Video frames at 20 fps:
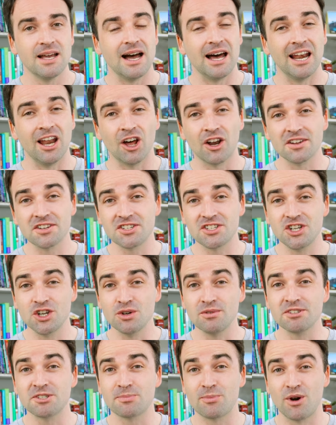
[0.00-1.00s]
A lot of
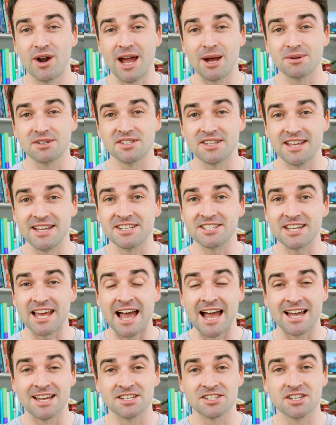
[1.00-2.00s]
students pronounce this
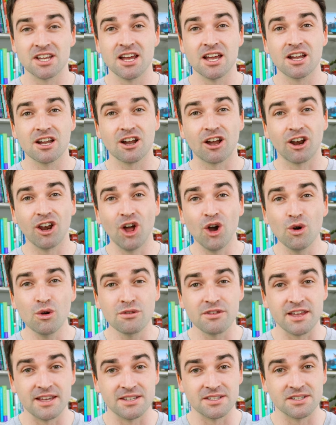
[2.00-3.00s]
as
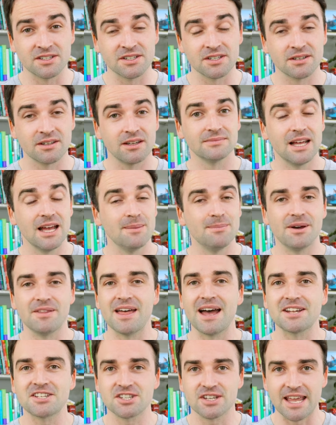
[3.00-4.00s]
clothes, but
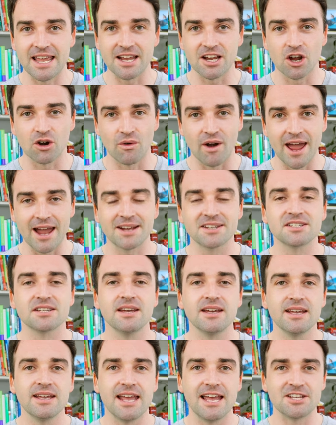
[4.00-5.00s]
that's incorrect.
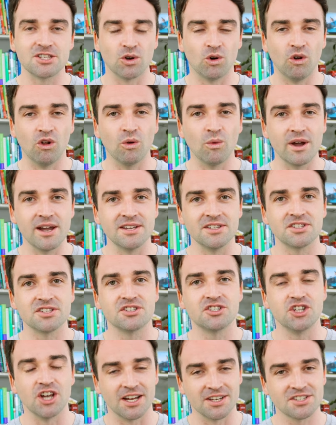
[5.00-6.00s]
It's always
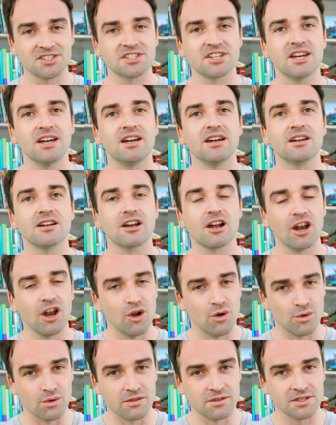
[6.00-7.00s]
just
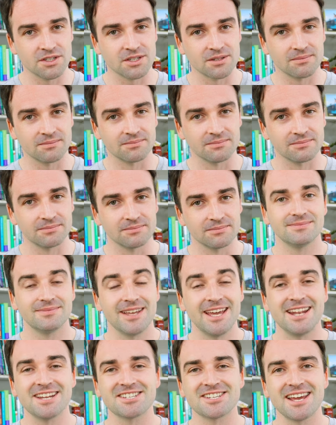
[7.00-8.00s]
clothes.
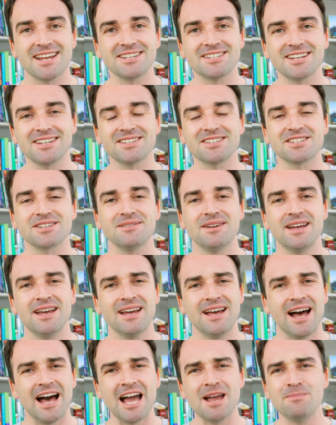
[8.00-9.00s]
In a sentence,
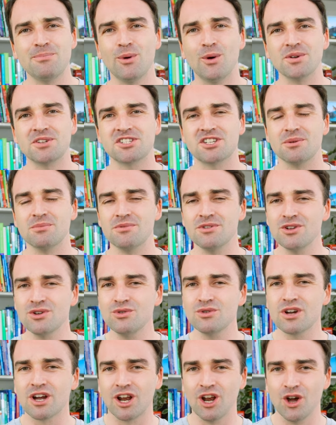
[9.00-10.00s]
I bought some
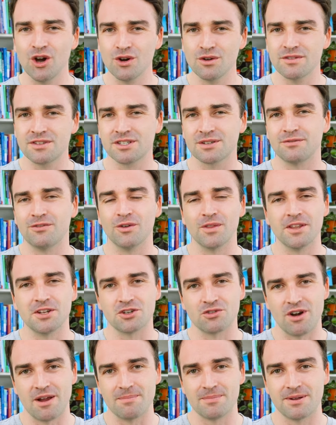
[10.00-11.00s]
new clothes for the
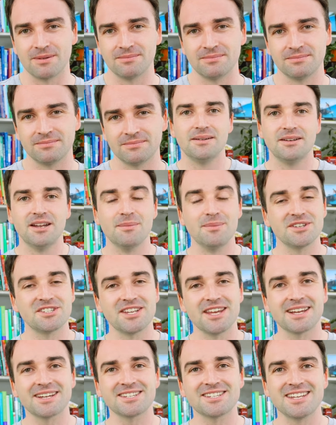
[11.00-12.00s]
trip. Number
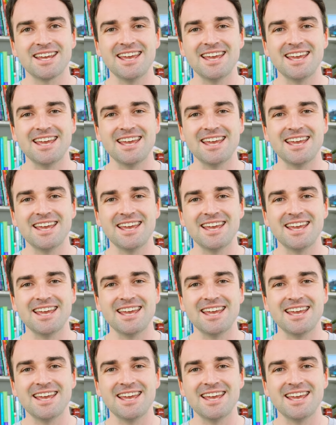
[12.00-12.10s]
six